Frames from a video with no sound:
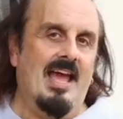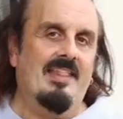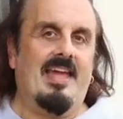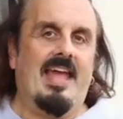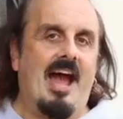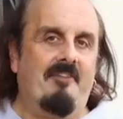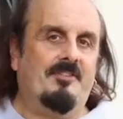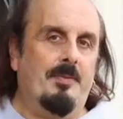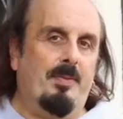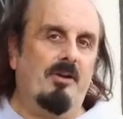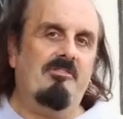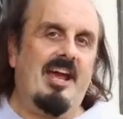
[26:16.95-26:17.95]
They have to
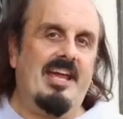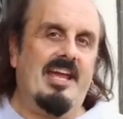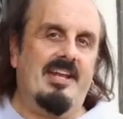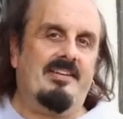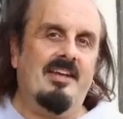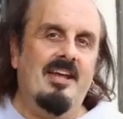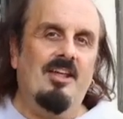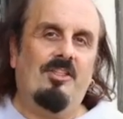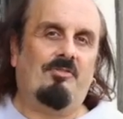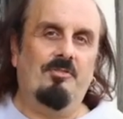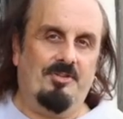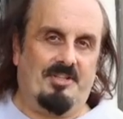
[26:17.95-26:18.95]
parade
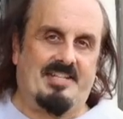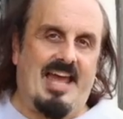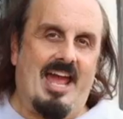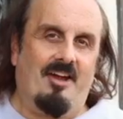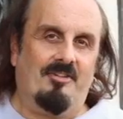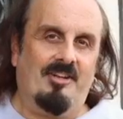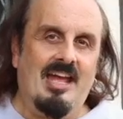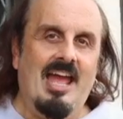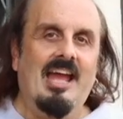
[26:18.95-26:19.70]
through the town